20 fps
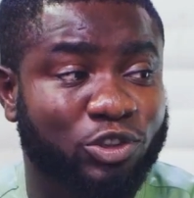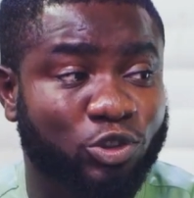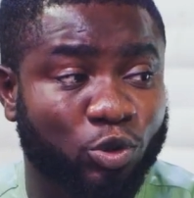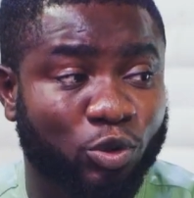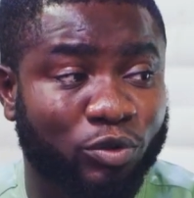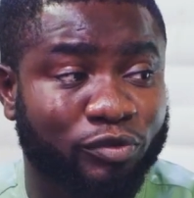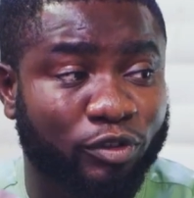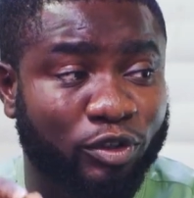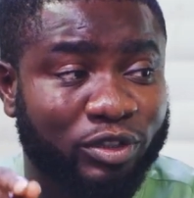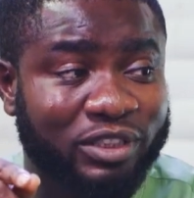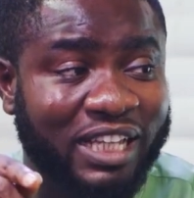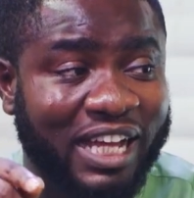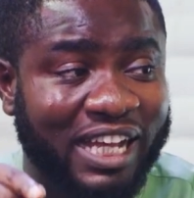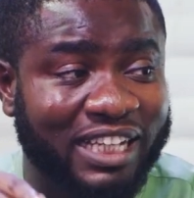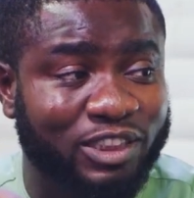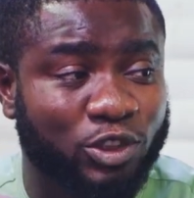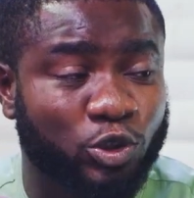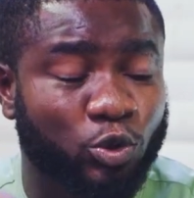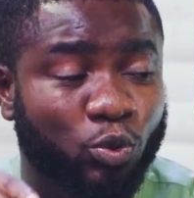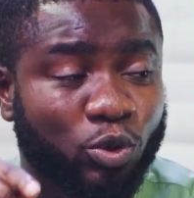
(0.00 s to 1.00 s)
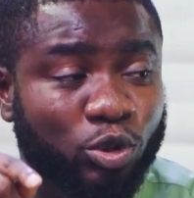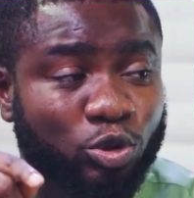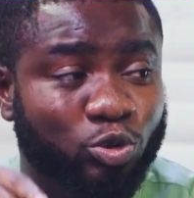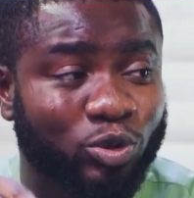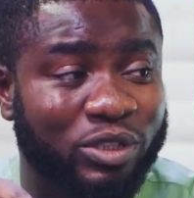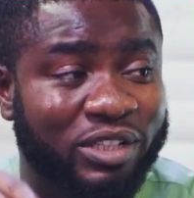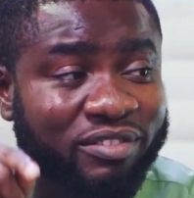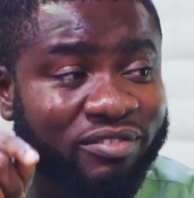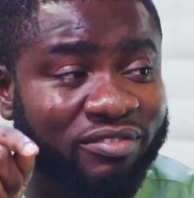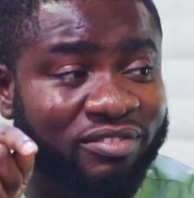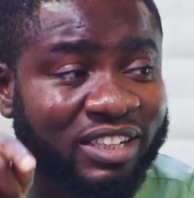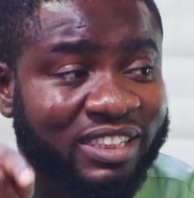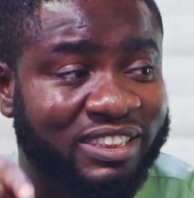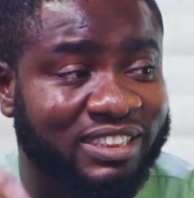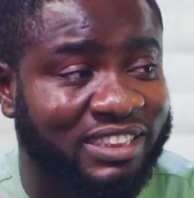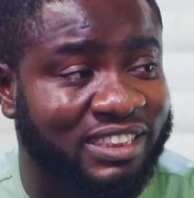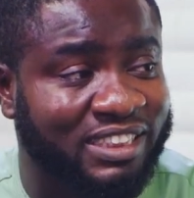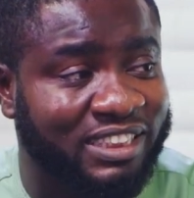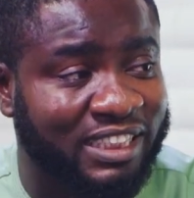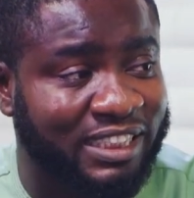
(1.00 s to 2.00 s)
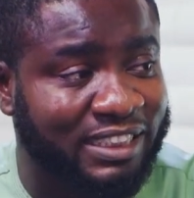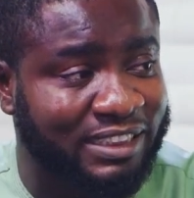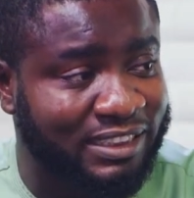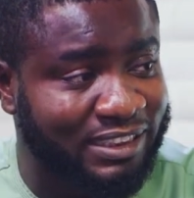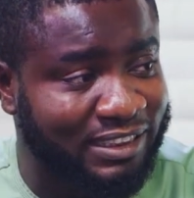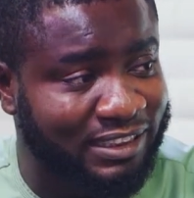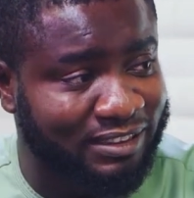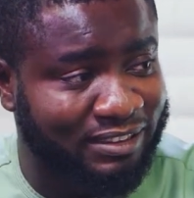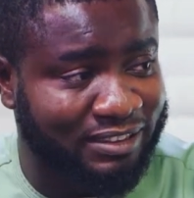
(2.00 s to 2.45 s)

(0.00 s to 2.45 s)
So for that, you want to investigate.